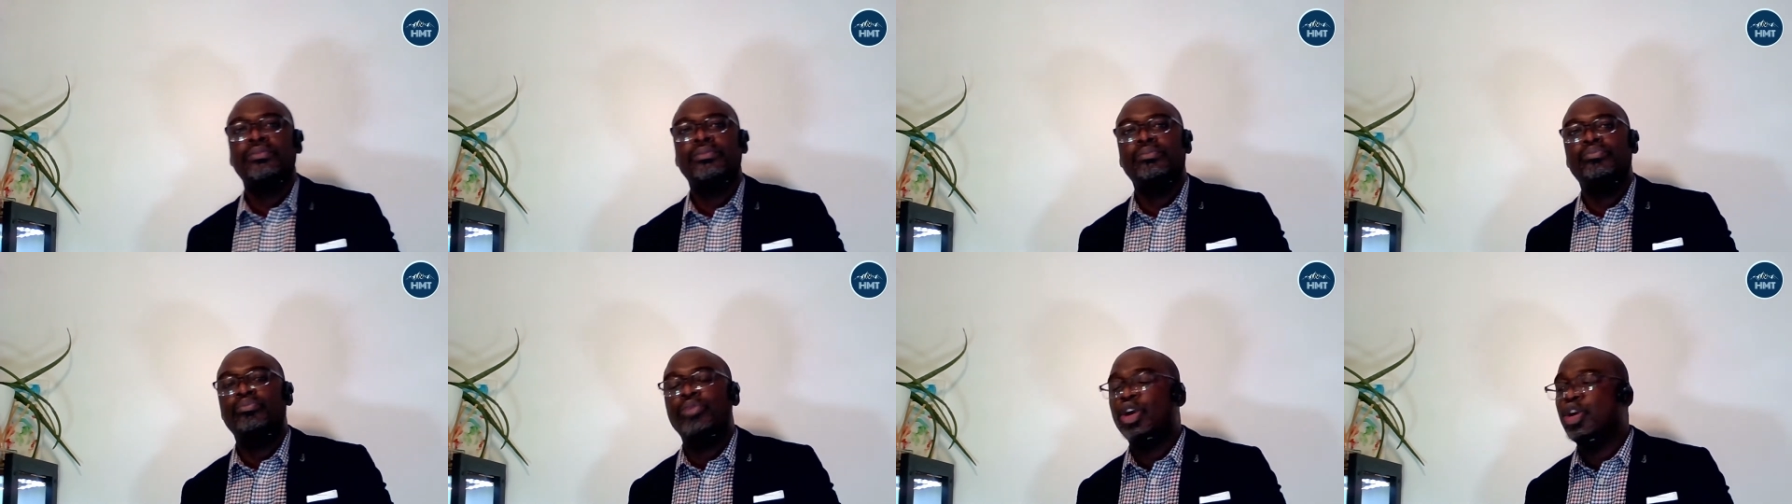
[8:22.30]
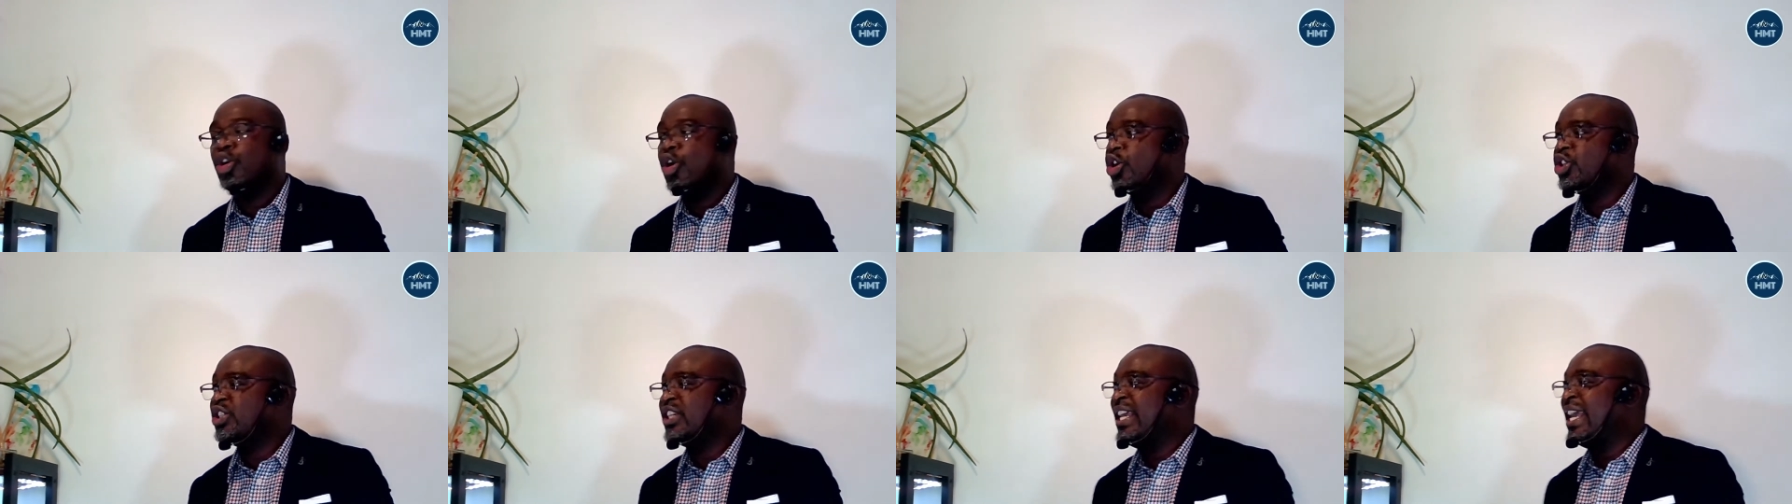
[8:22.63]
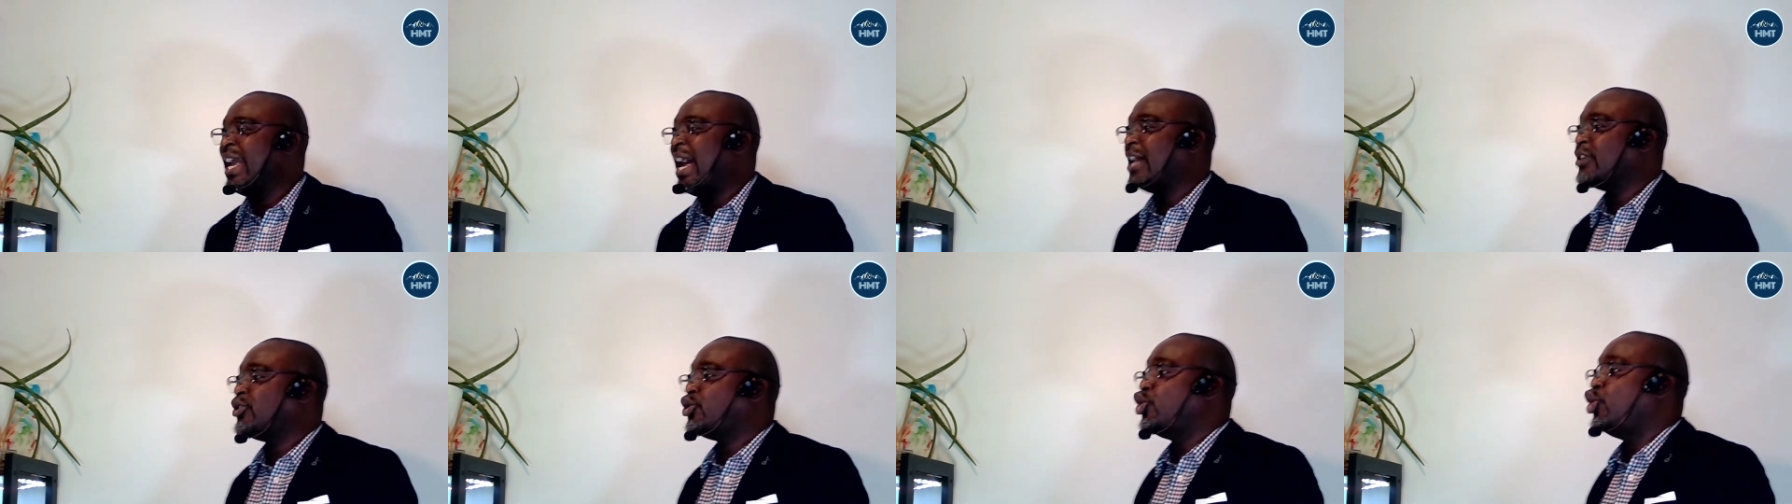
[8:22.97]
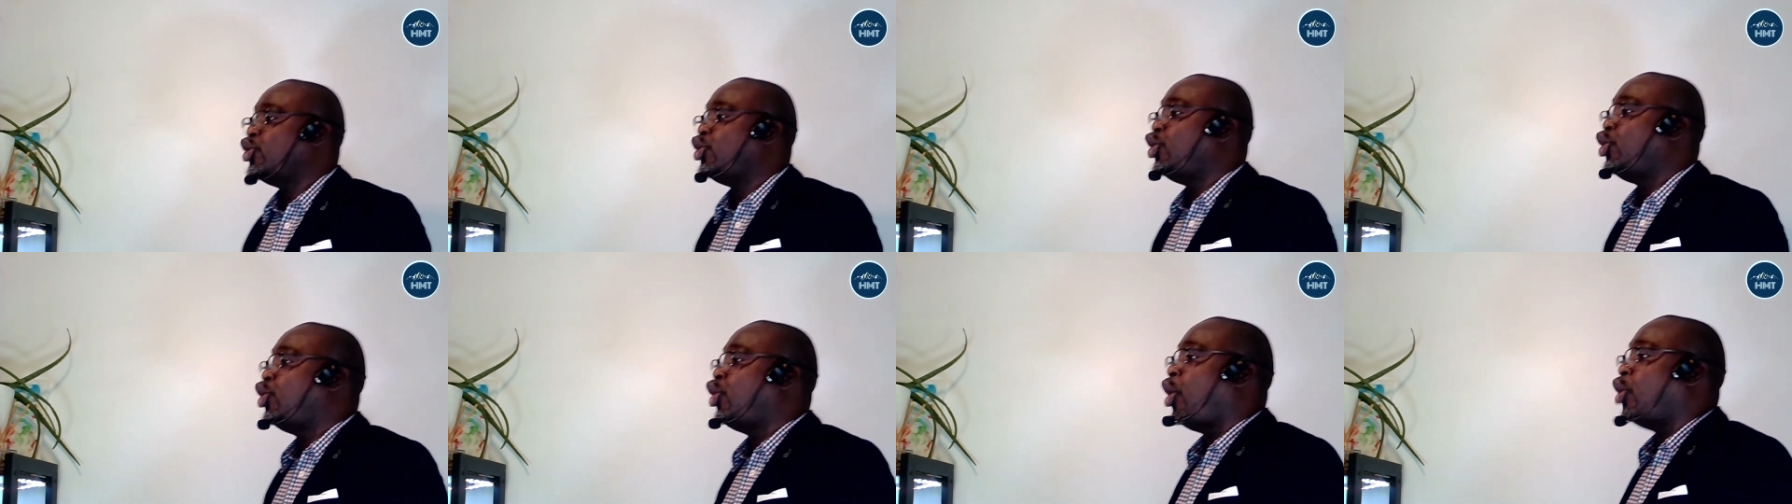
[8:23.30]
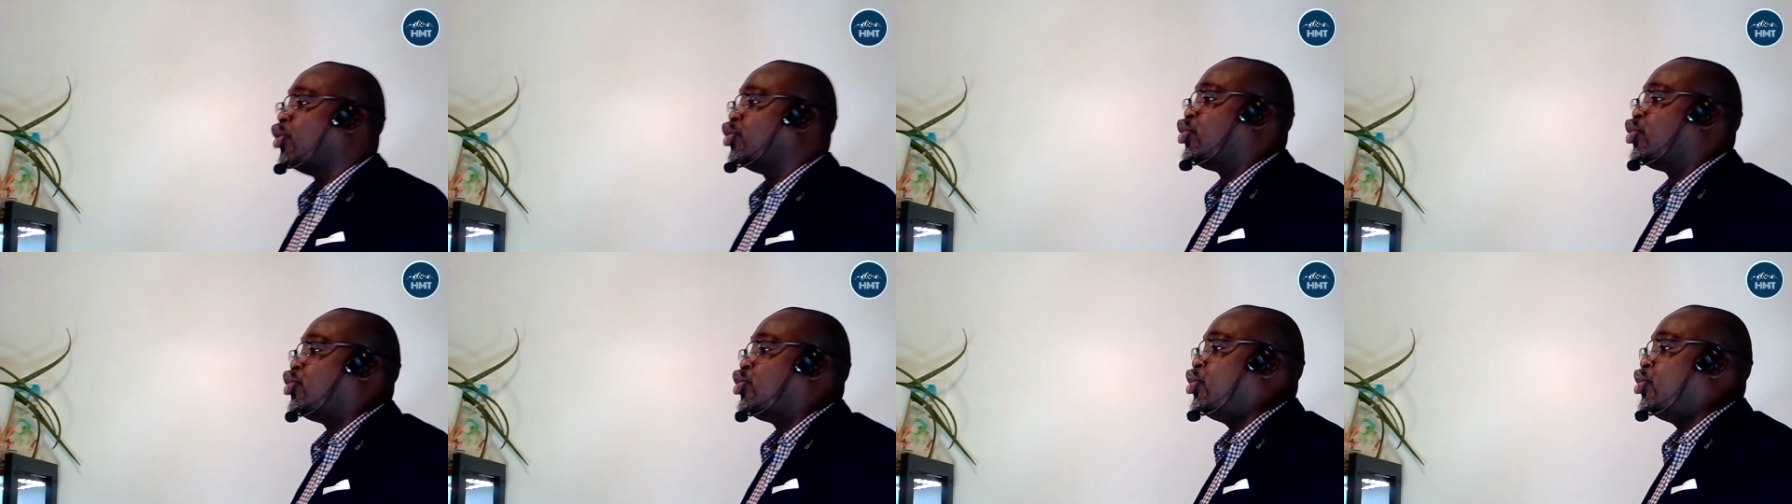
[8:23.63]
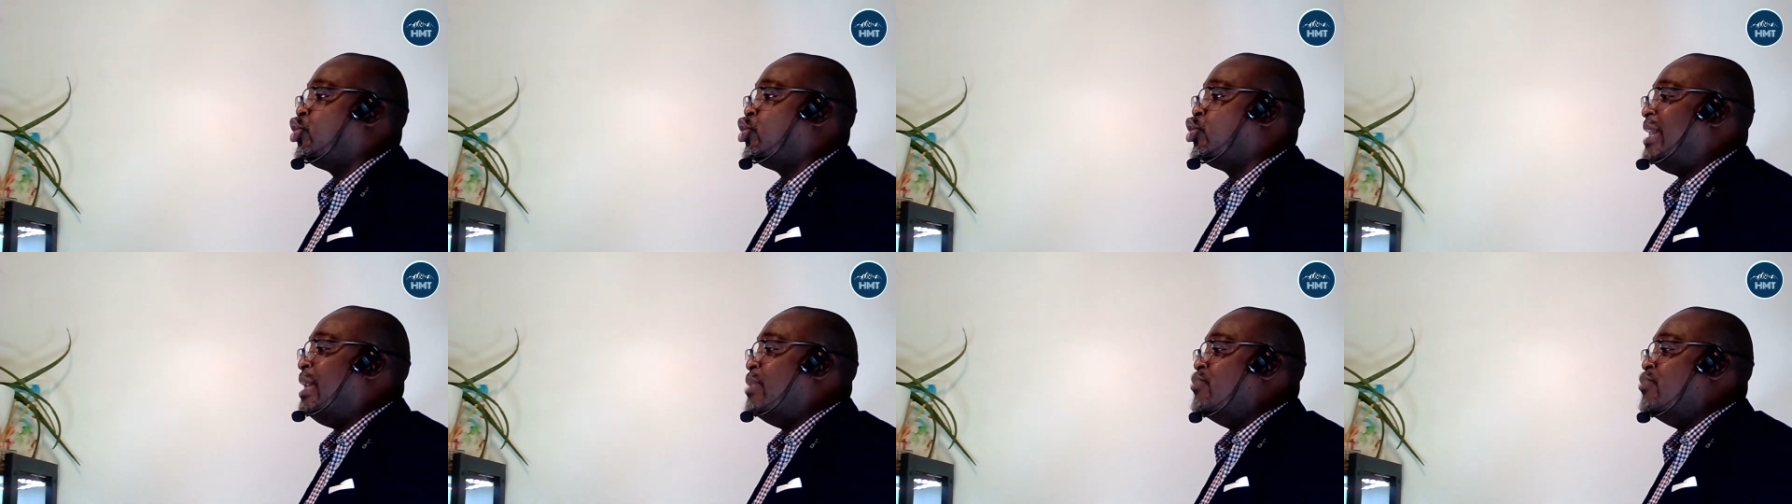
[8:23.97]
because he has lost
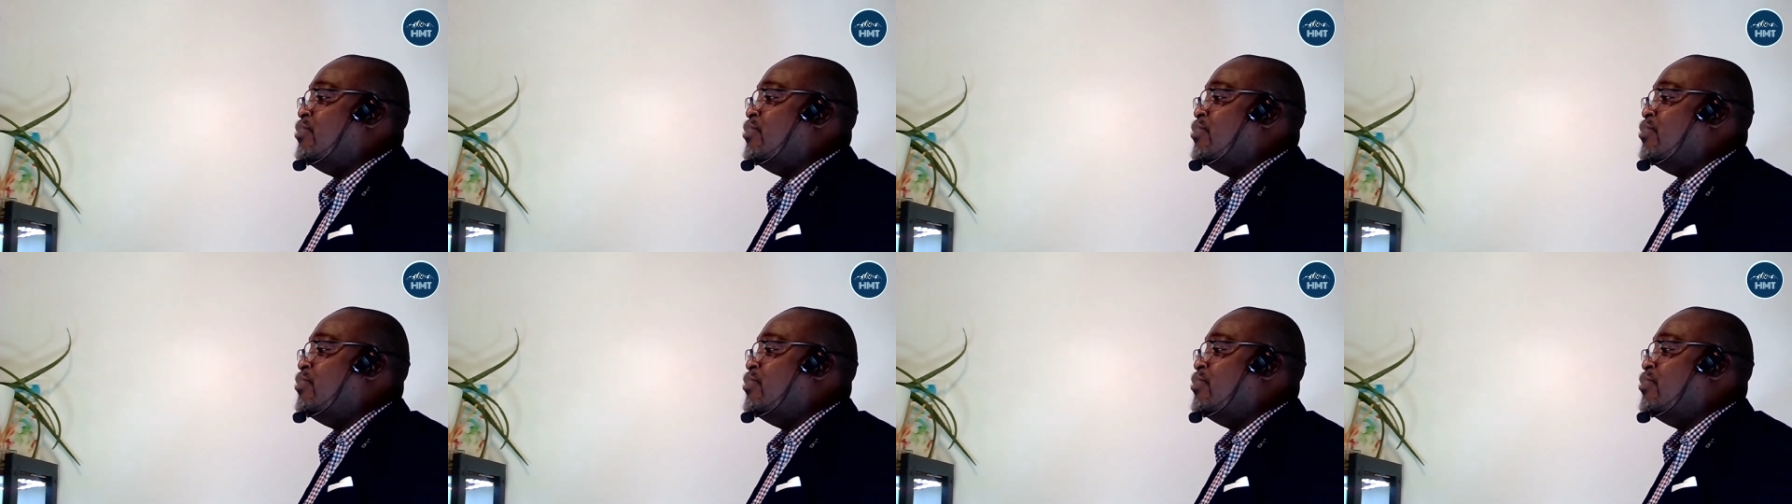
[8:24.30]
the